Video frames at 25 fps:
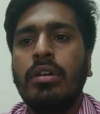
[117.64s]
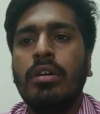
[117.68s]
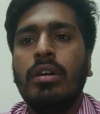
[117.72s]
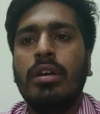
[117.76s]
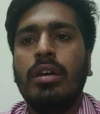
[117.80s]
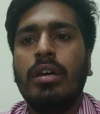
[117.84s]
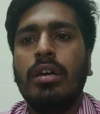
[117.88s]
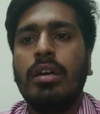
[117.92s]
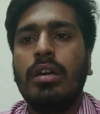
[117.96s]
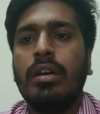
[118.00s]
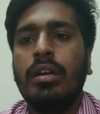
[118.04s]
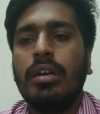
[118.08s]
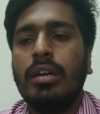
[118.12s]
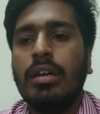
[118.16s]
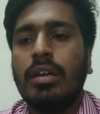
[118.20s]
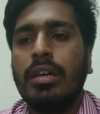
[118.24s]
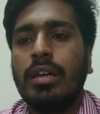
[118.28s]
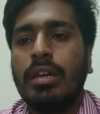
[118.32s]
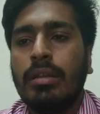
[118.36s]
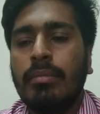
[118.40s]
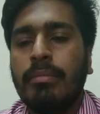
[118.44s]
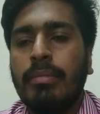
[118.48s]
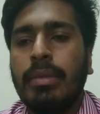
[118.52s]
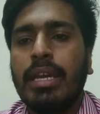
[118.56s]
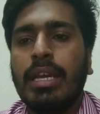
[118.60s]

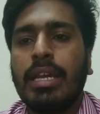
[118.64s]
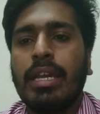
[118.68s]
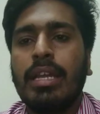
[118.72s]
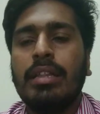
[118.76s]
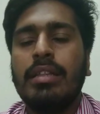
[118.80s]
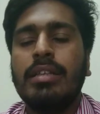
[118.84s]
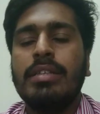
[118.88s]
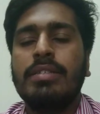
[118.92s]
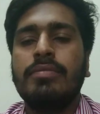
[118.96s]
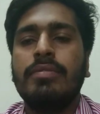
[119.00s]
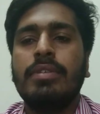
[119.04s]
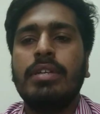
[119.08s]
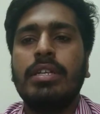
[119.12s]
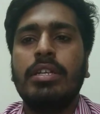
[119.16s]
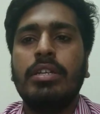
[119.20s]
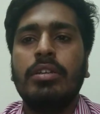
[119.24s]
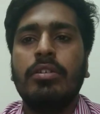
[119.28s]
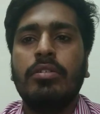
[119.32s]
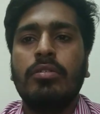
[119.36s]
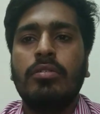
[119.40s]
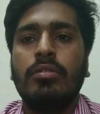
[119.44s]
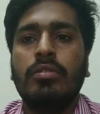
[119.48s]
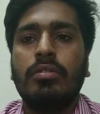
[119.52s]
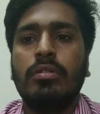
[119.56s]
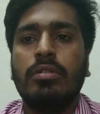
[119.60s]
in making this
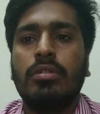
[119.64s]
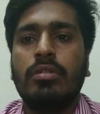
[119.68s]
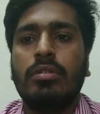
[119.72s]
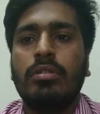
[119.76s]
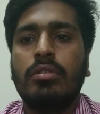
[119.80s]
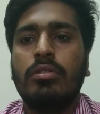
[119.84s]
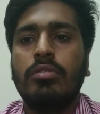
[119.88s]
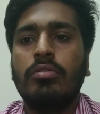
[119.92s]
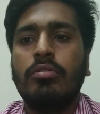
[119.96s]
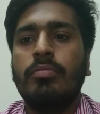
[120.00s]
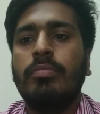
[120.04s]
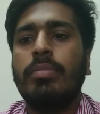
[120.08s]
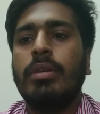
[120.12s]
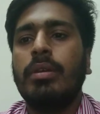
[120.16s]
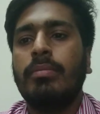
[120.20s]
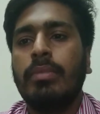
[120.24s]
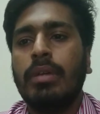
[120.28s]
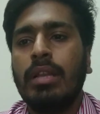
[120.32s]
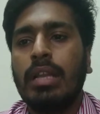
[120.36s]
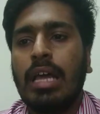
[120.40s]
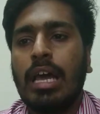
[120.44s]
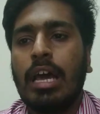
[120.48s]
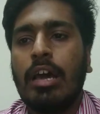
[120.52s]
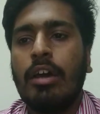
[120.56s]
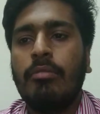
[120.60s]
video, two
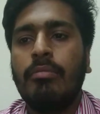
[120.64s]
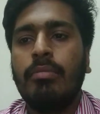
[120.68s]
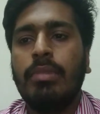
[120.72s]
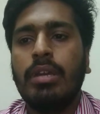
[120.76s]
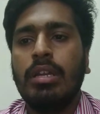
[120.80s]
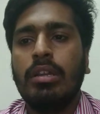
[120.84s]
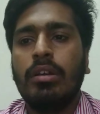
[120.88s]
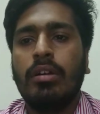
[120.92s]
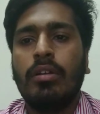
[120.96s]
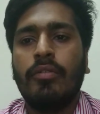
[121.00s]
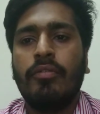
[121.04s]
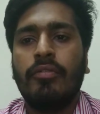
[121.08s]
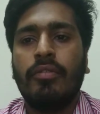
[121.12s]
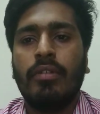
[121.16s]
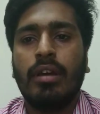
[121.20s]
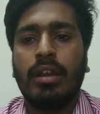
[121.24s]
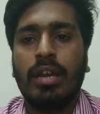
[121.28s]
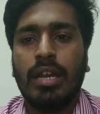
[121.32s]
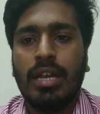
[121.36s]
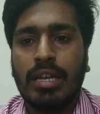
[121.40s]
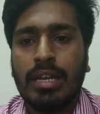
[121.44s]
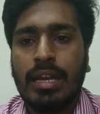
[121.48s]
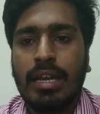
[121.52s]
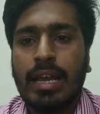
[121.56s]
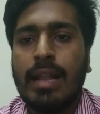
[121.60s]
people have been of
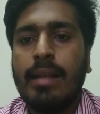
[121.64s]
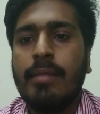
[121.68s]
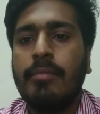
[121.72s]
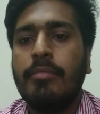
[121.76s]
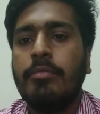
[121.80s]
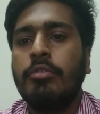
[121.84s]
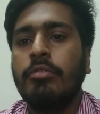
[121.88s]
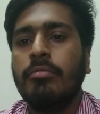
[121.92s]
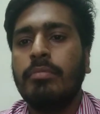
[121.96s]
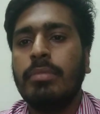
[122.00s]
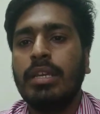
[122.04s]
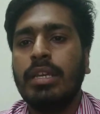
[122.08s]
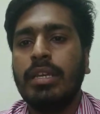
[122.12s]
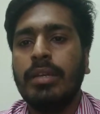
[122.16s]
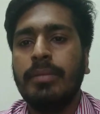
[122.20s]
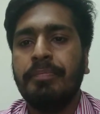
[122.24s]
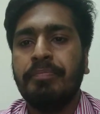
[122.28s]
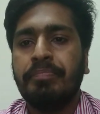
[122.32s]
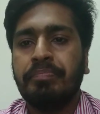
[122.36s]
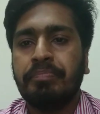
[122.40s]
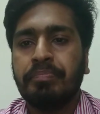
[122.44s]
great help to me.